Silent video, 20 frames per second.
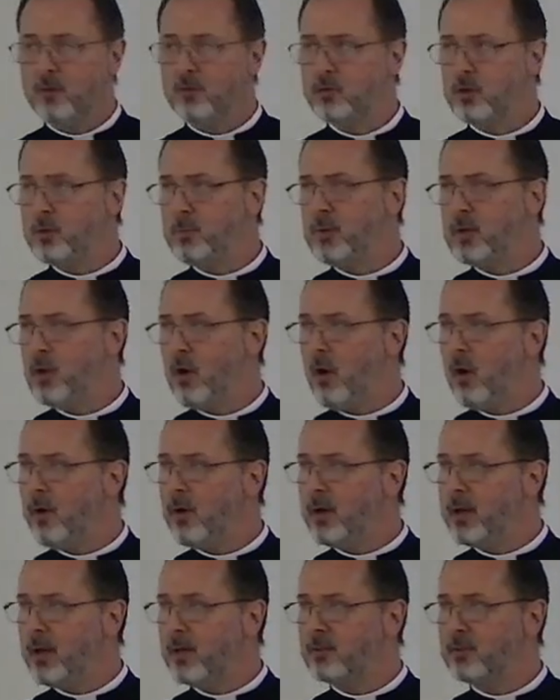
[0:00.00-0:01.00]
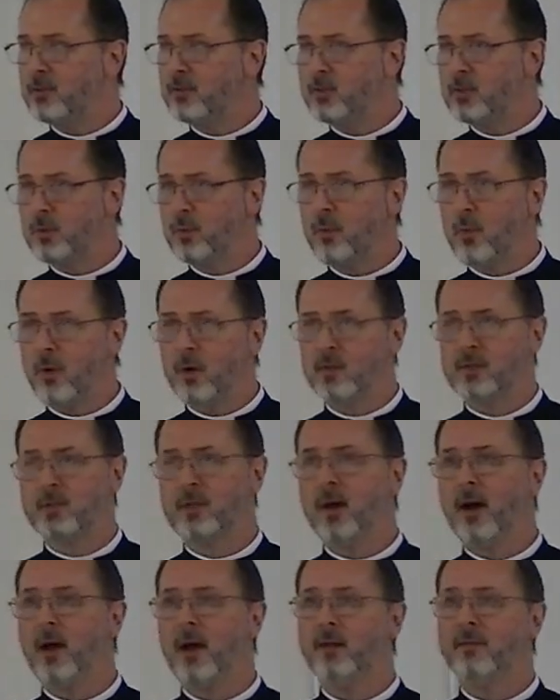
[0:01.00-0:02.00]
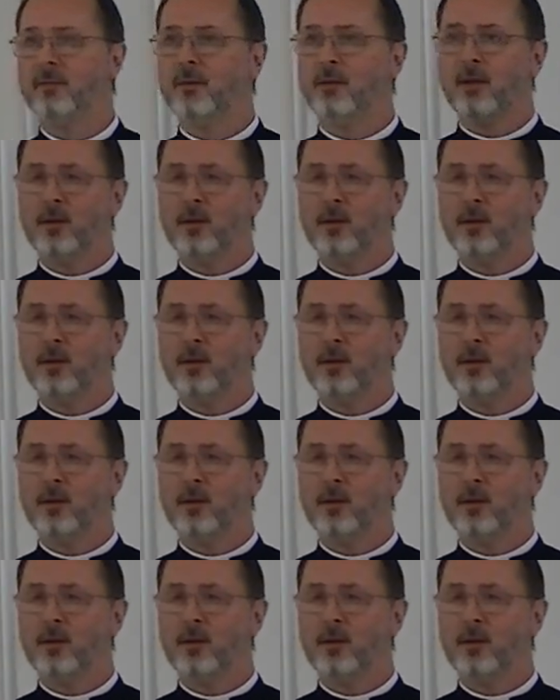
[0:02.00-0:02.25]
to be oriented towards God,